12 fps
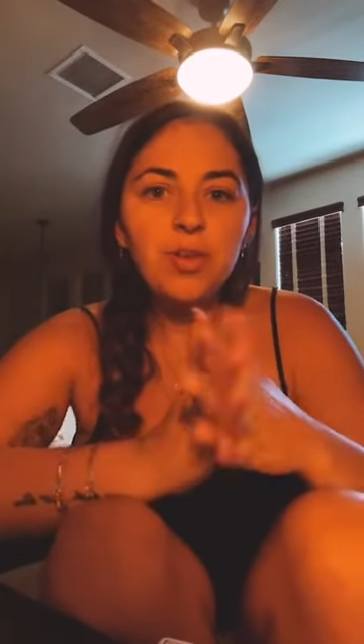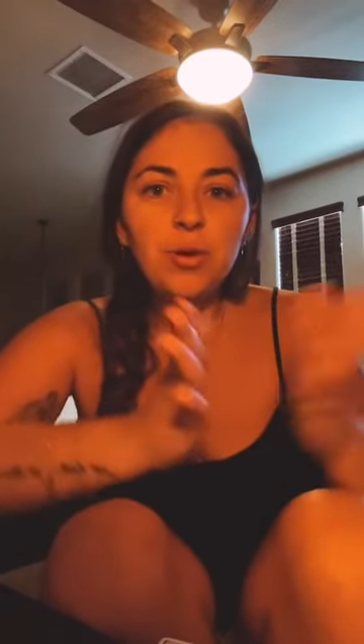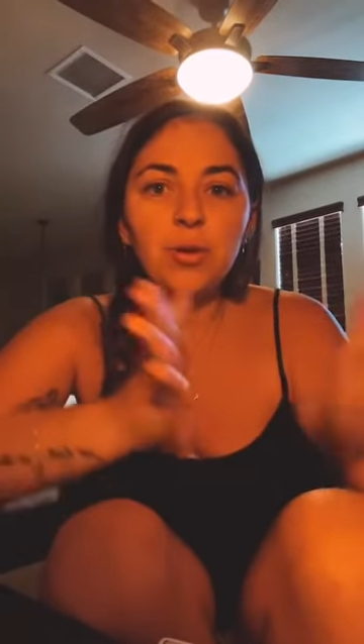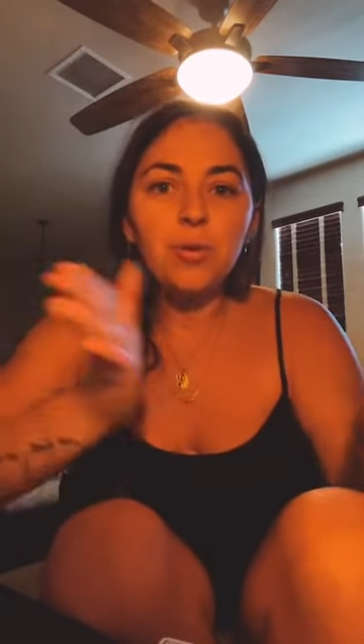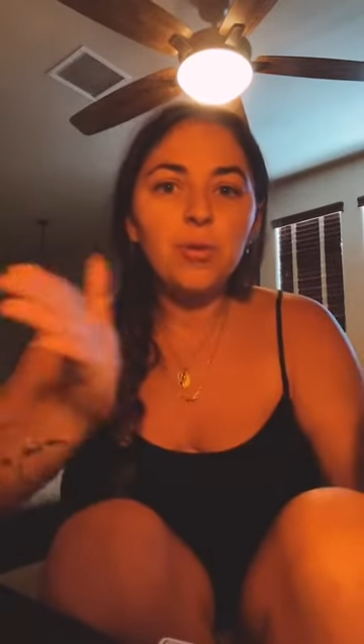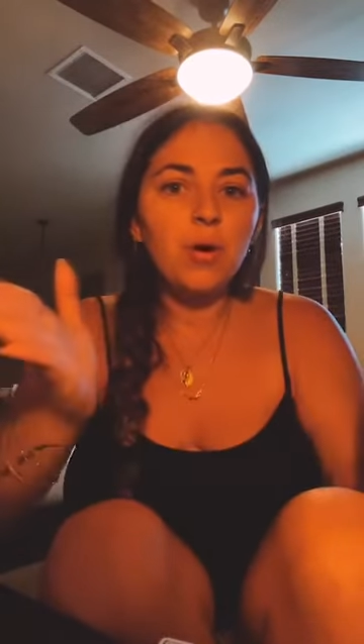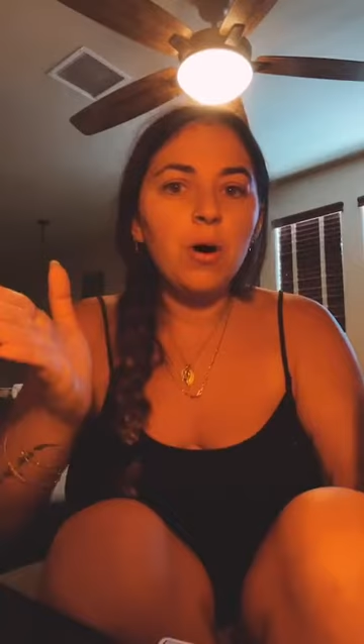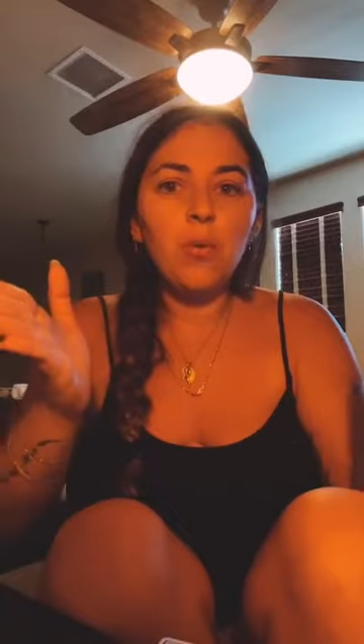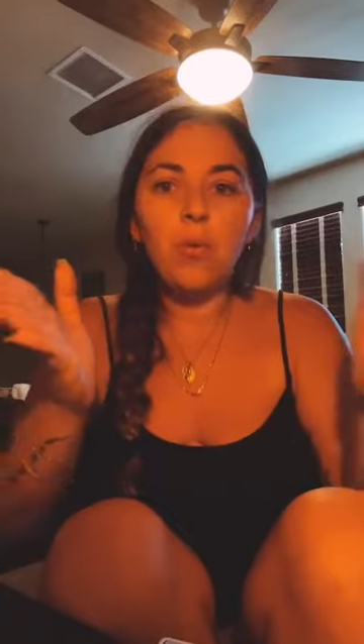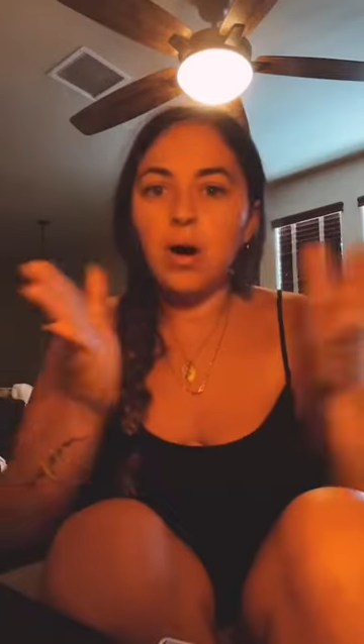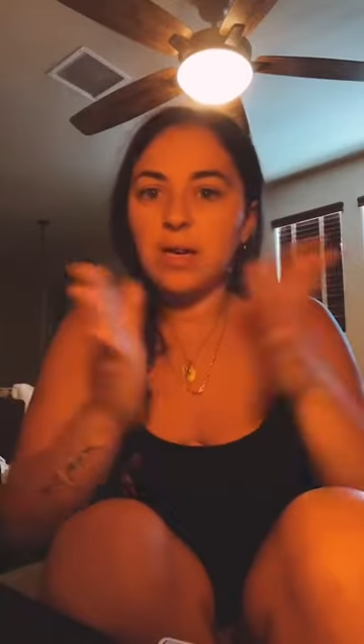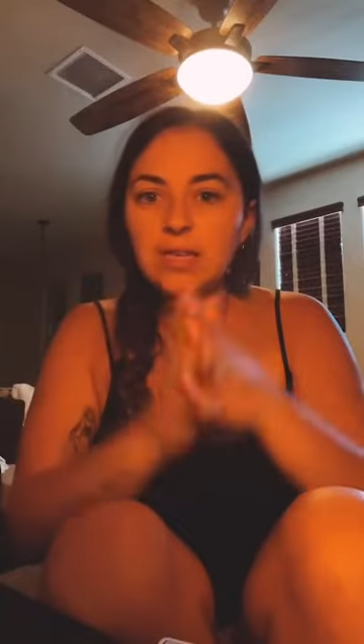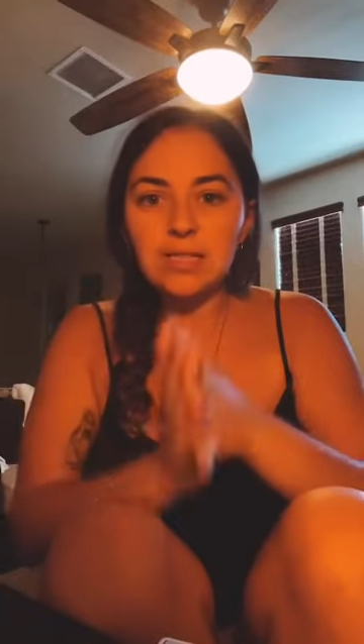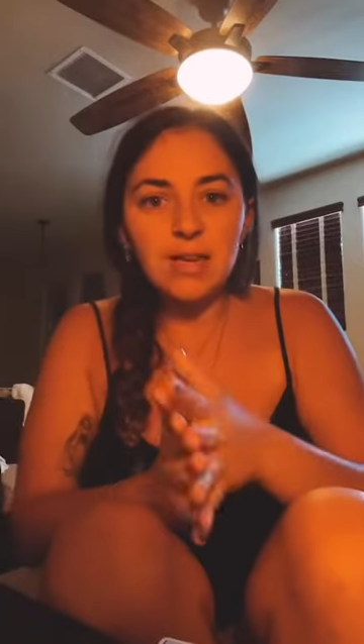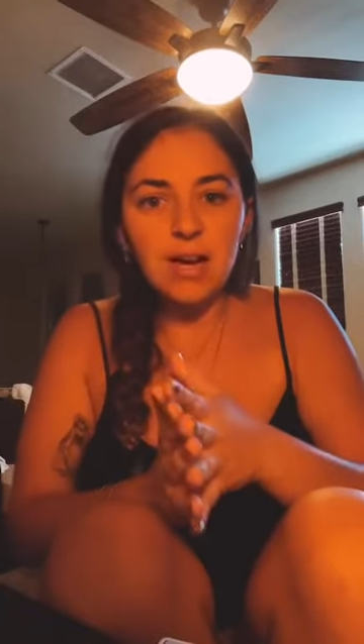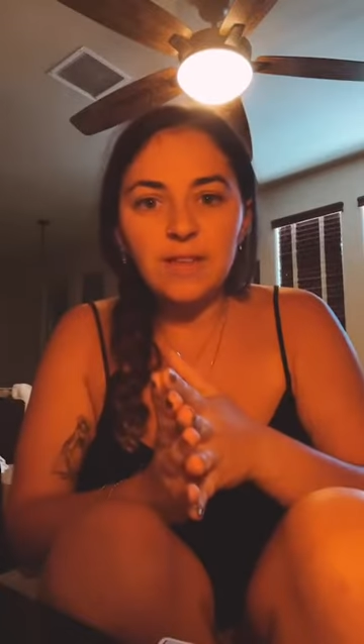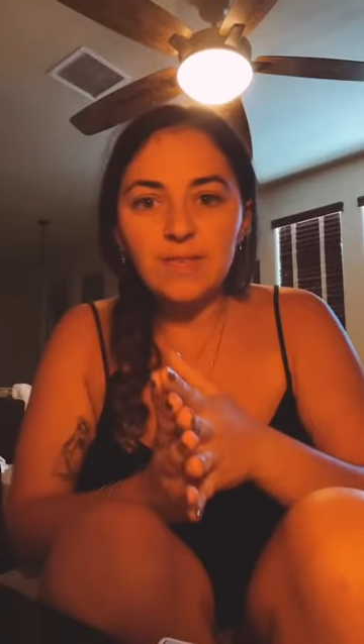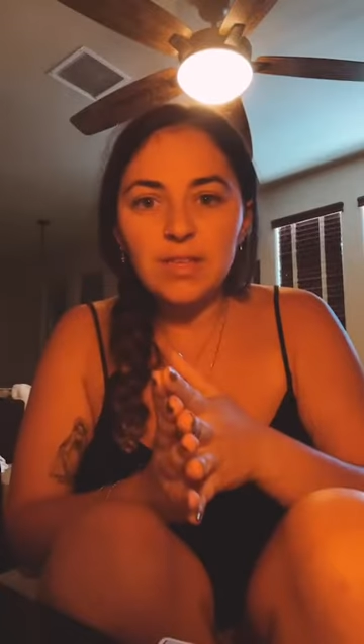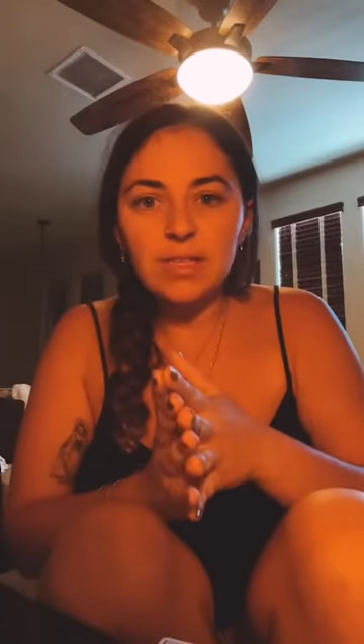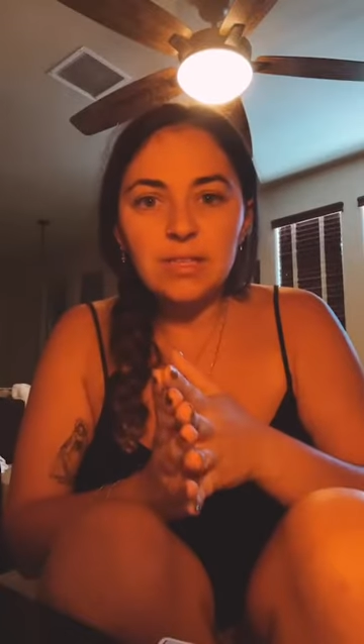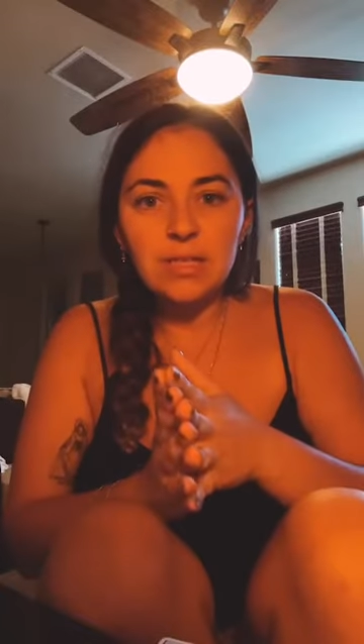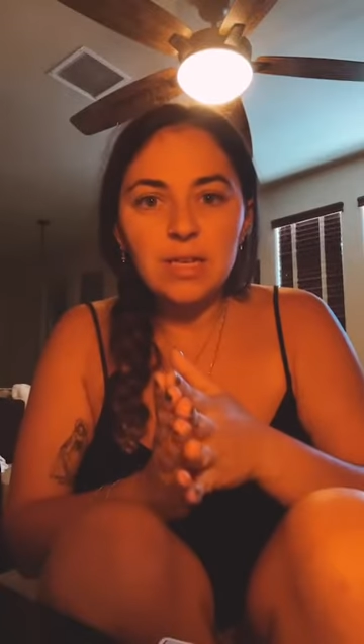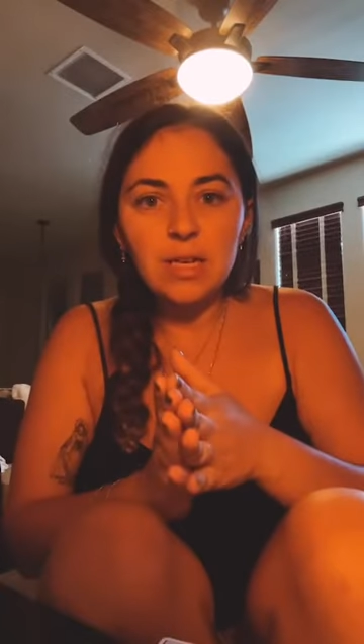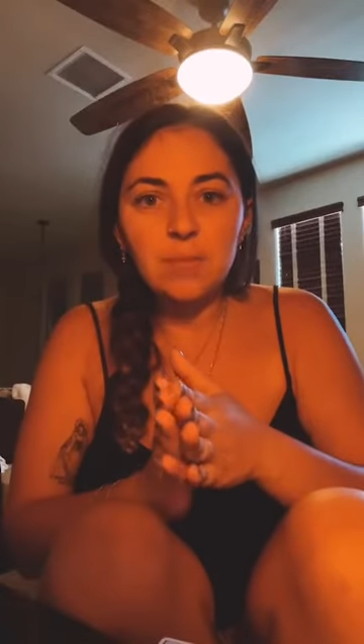you want to dive in
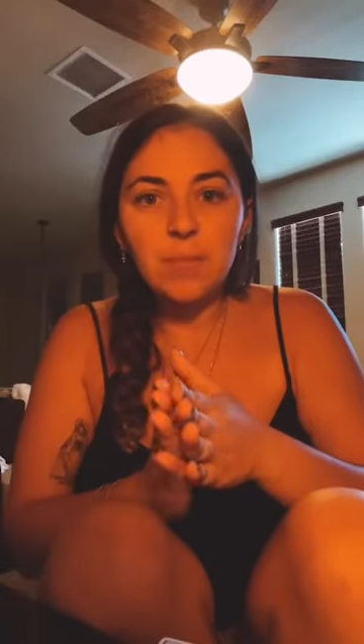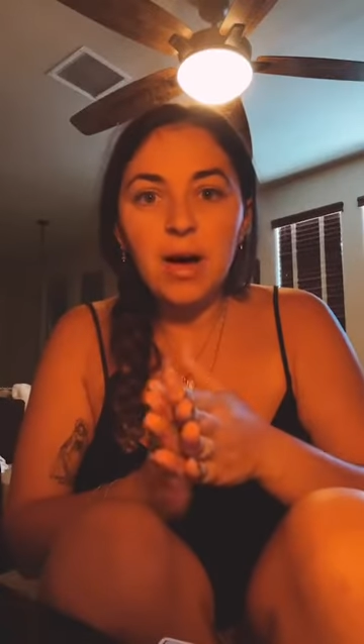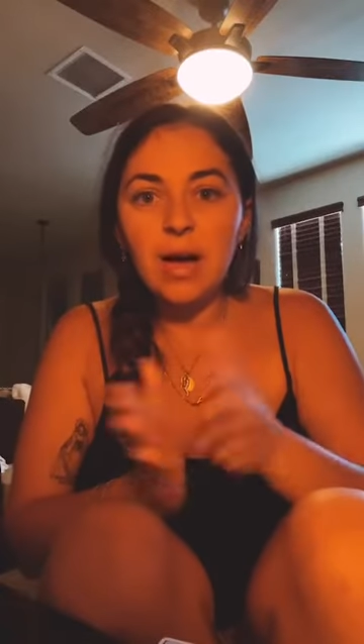deep,